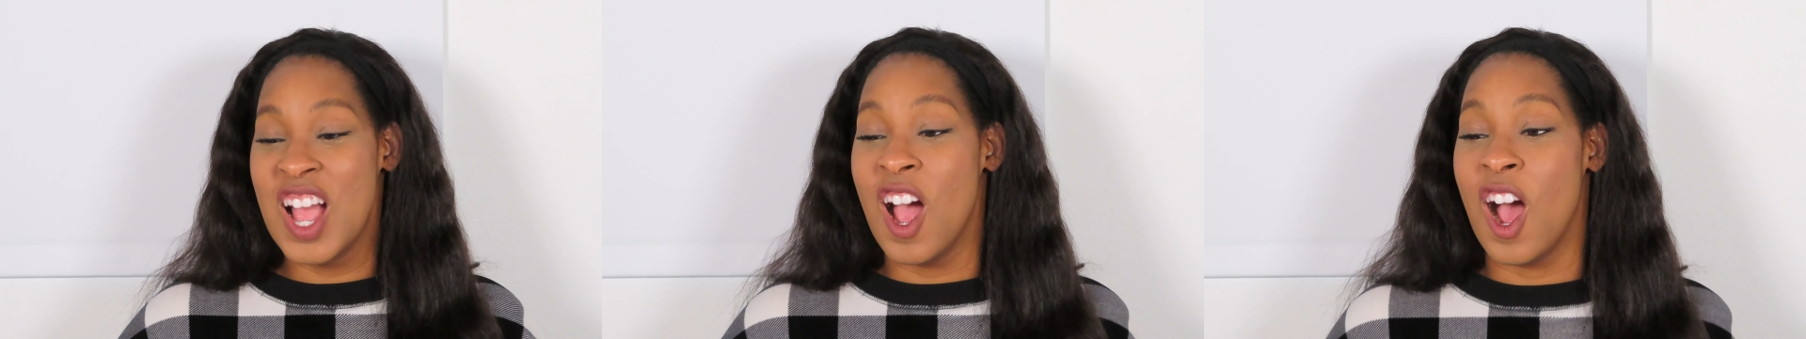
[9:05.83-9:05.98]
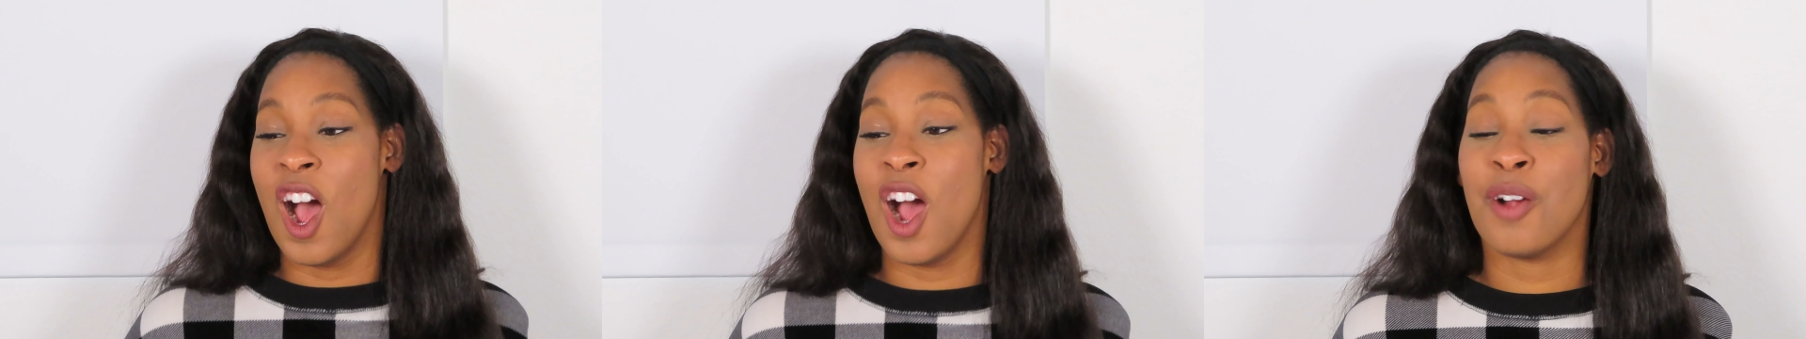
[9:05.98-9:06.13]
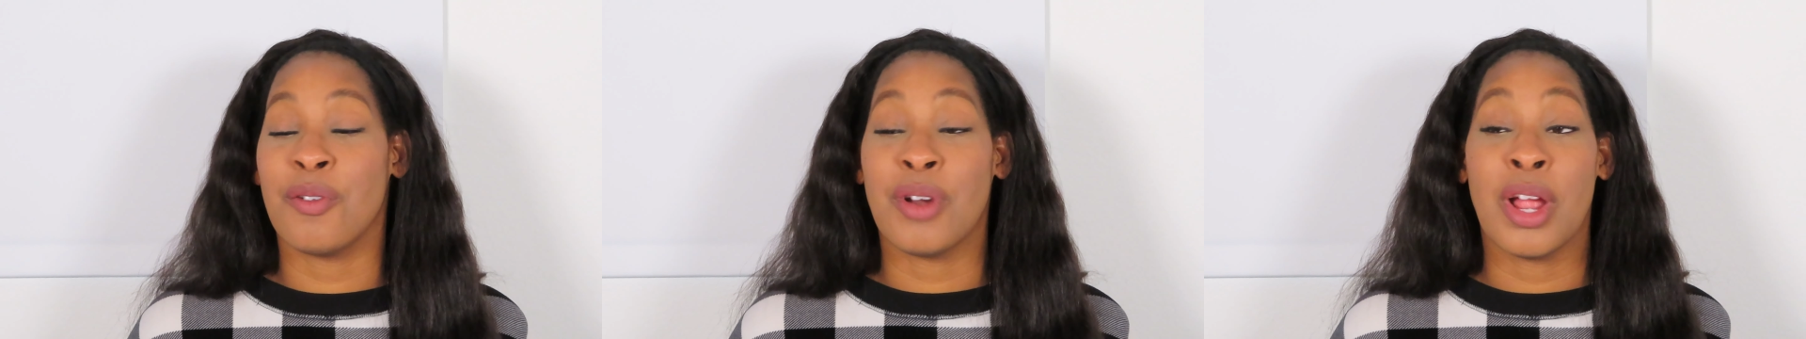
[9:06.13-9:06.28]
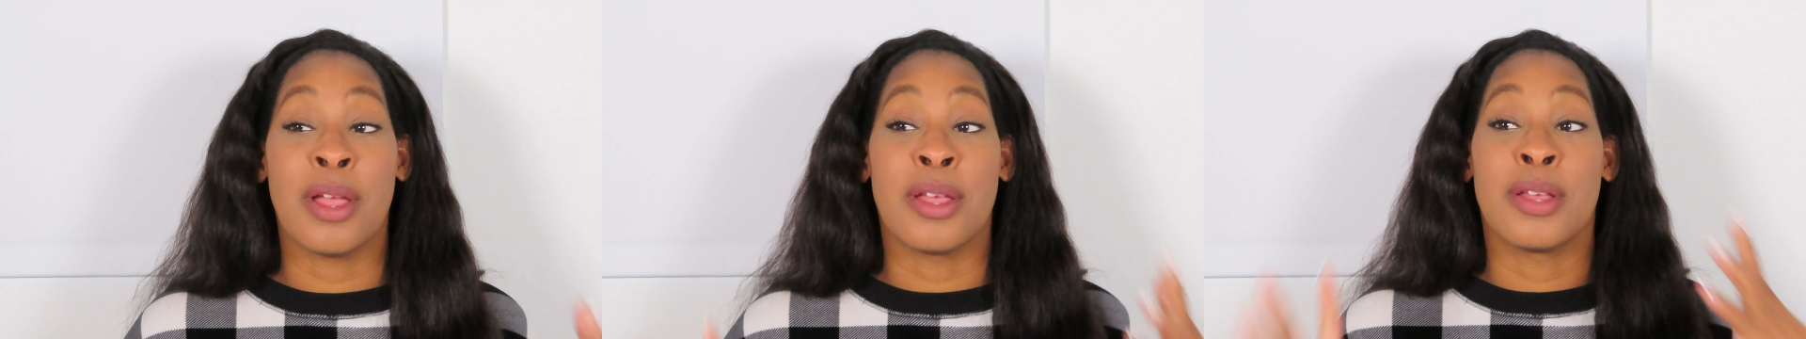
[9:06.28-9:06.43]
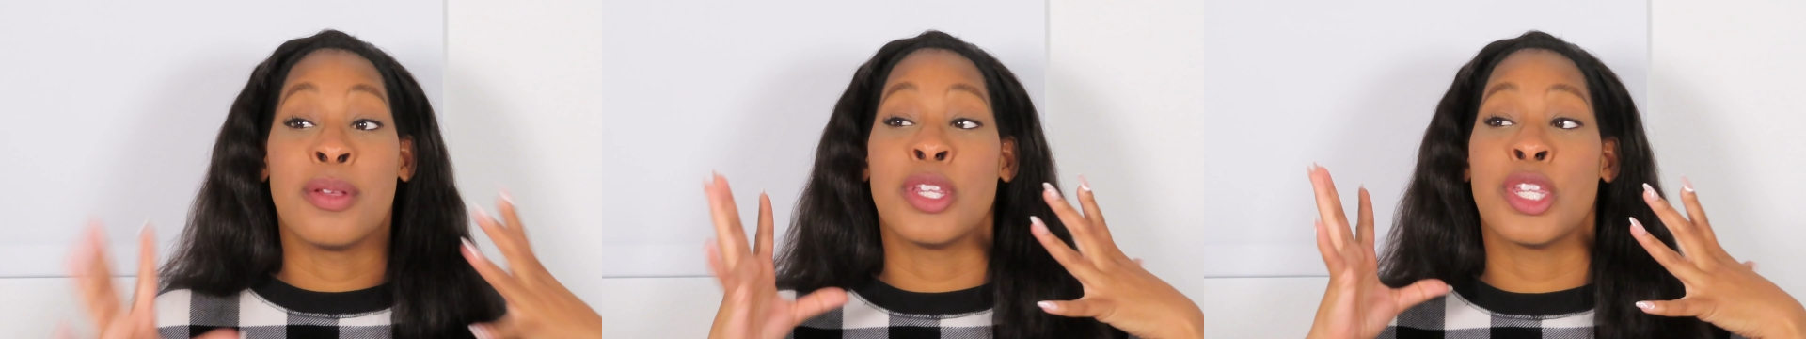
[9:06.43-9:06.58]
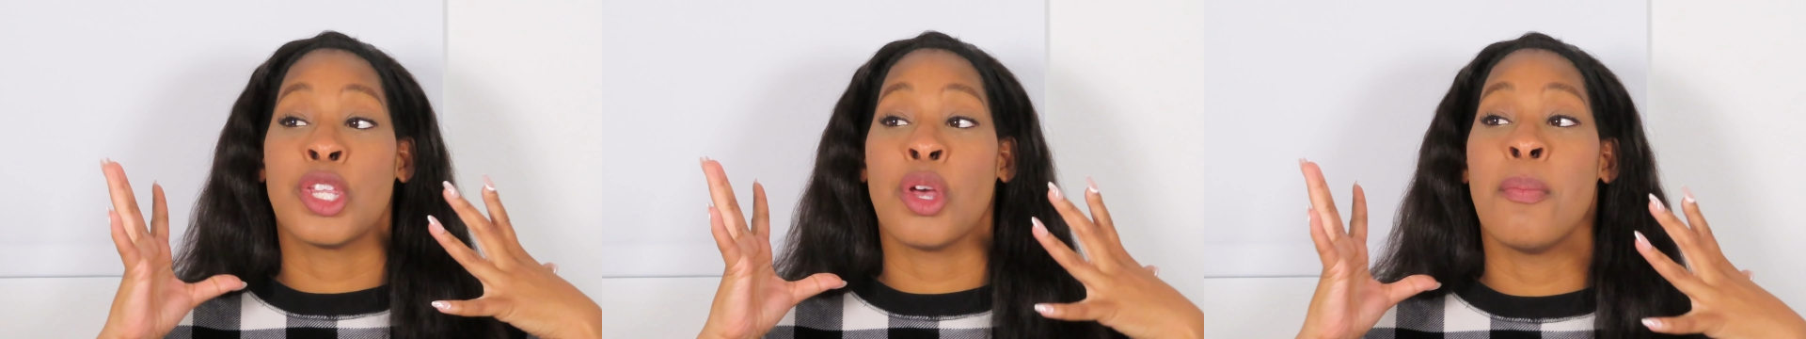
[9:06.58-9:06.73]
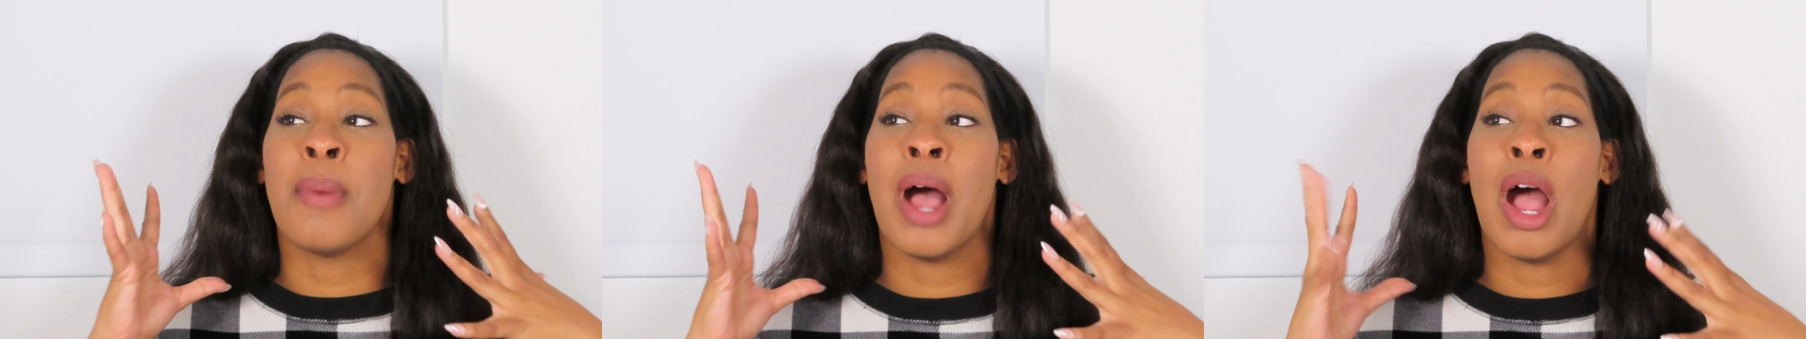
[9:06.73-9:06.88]
All right,
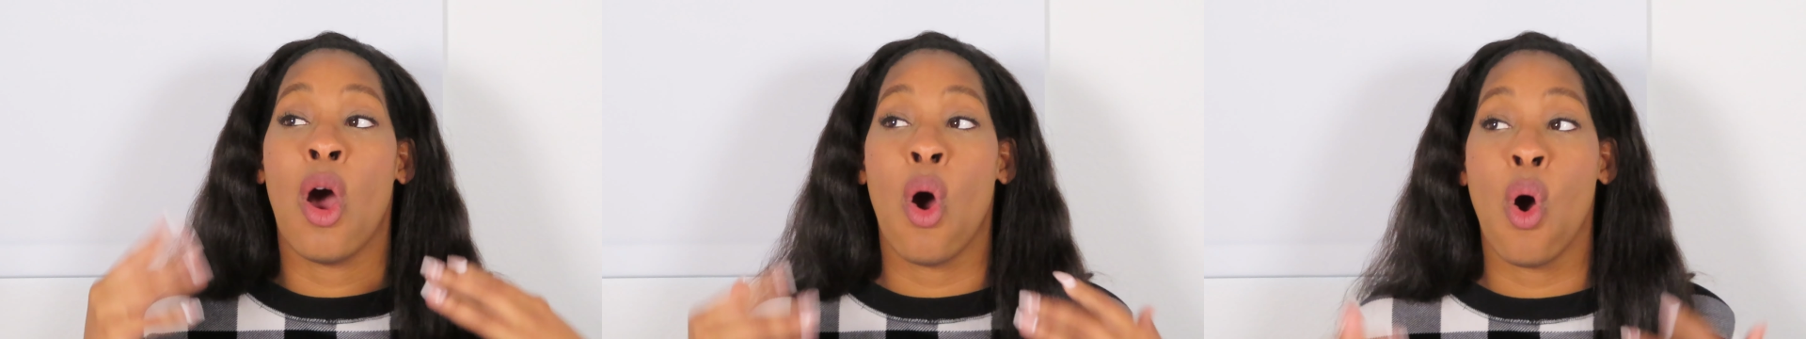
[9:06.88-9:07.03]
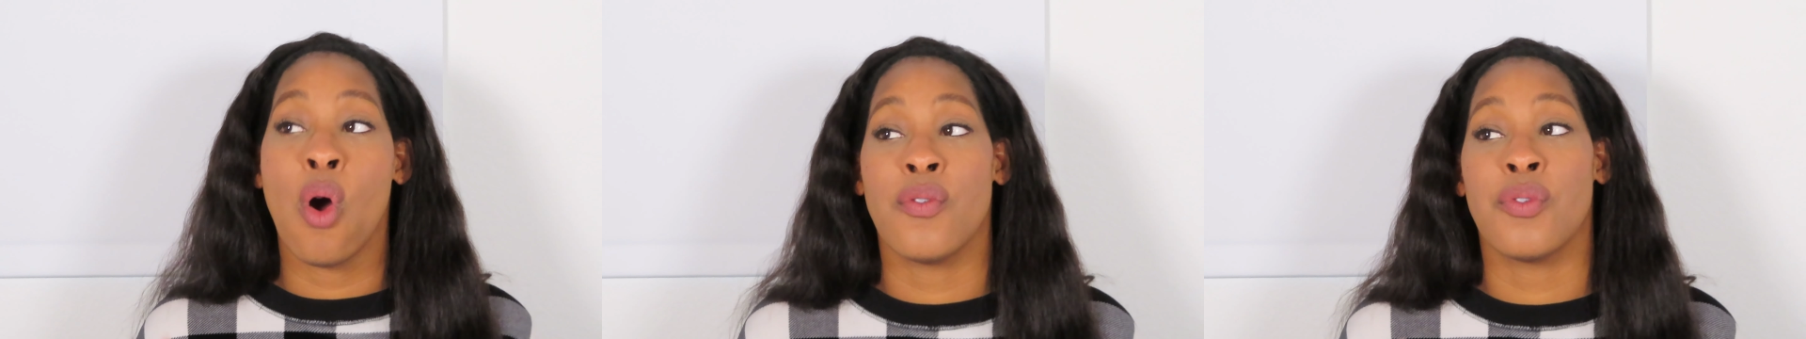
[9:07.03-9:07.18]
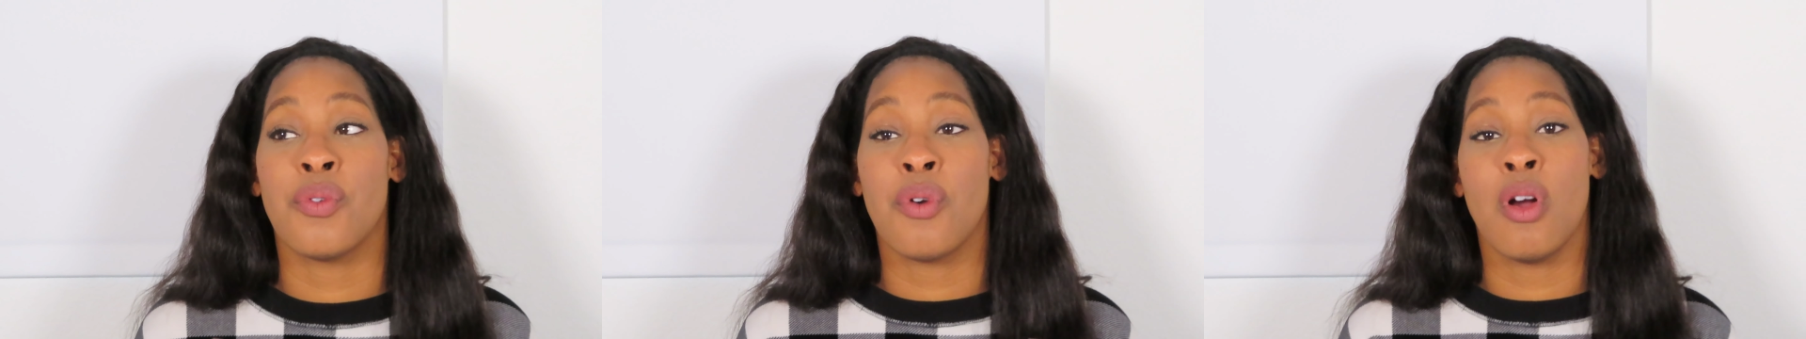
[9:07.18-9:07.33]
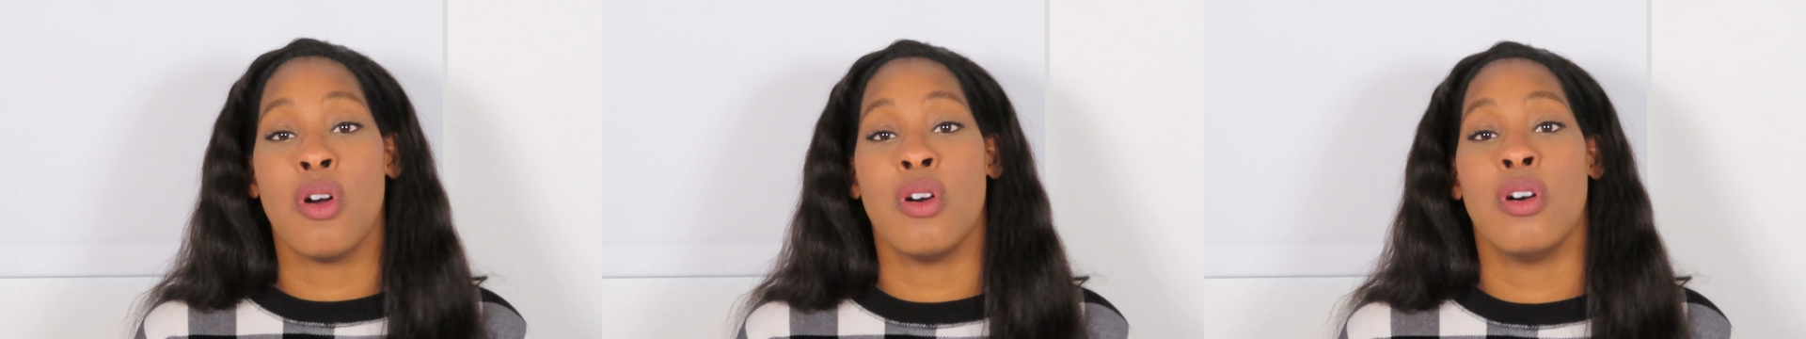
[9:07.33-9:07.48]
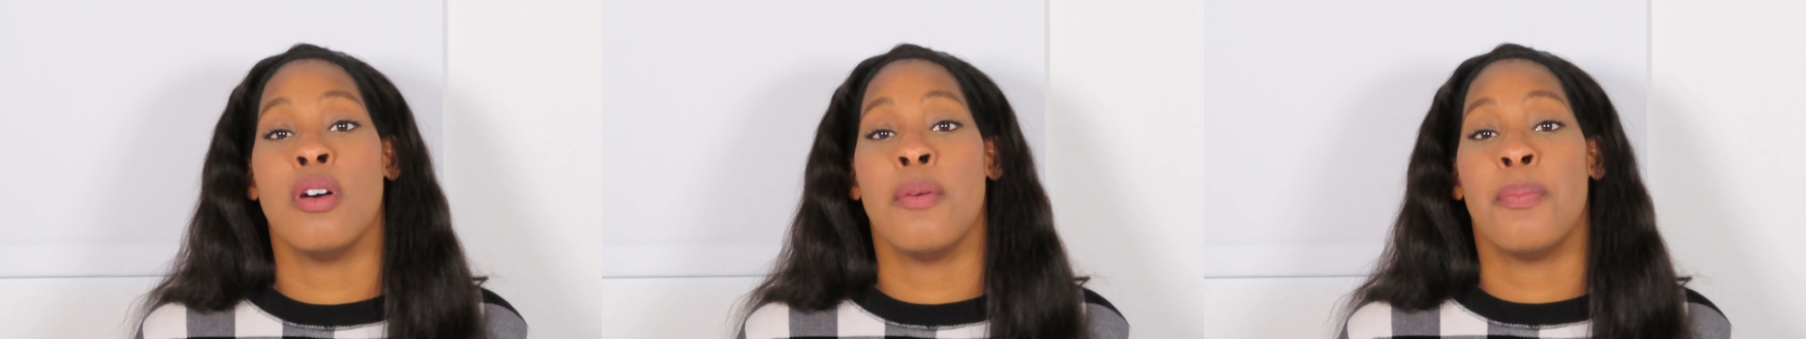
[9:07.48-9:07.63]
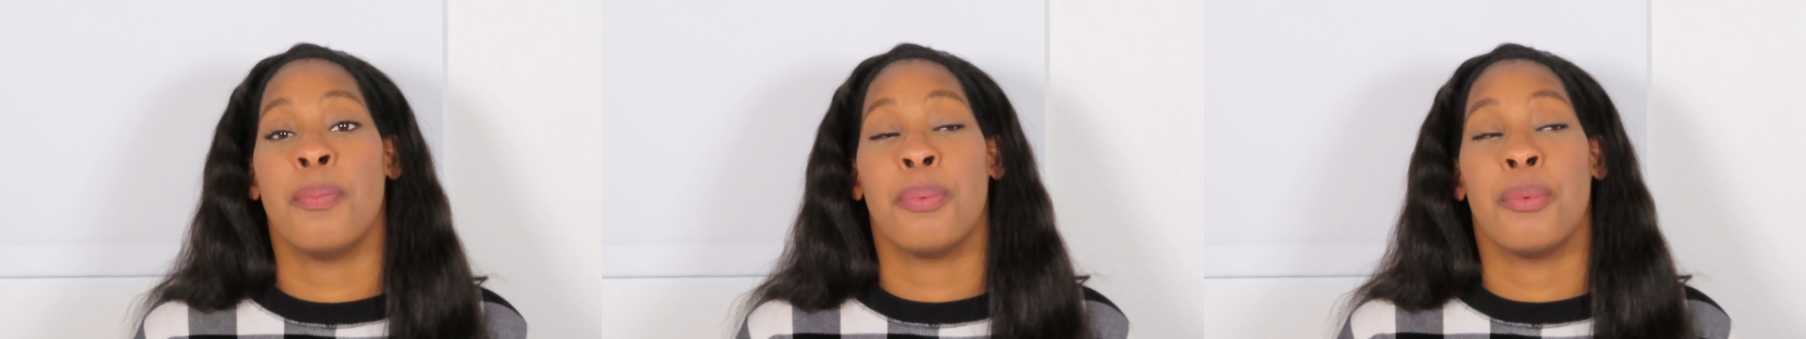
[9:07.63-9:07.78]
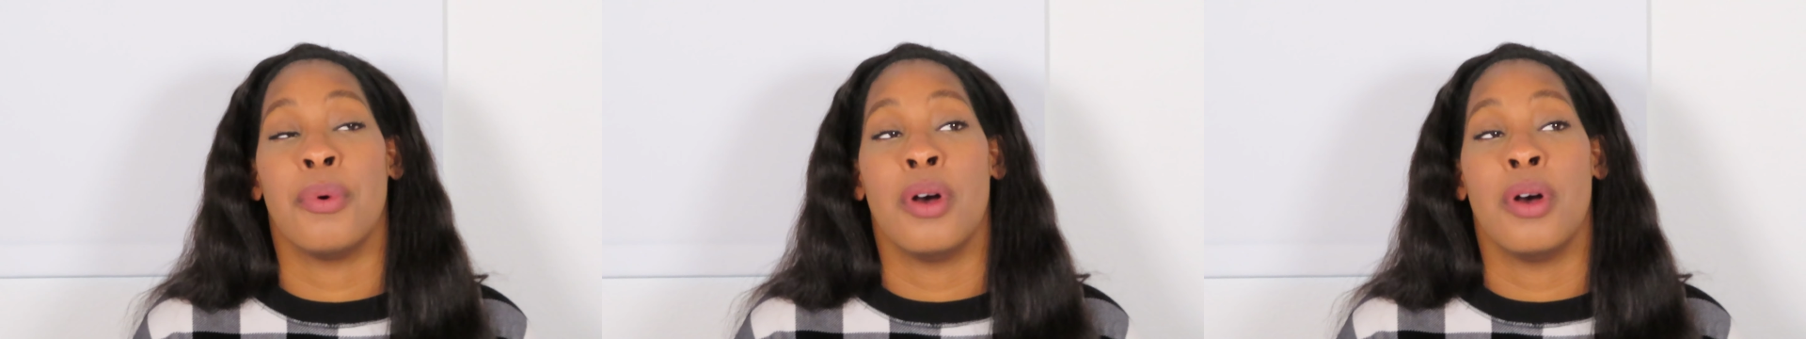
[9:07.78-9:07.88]
so my overall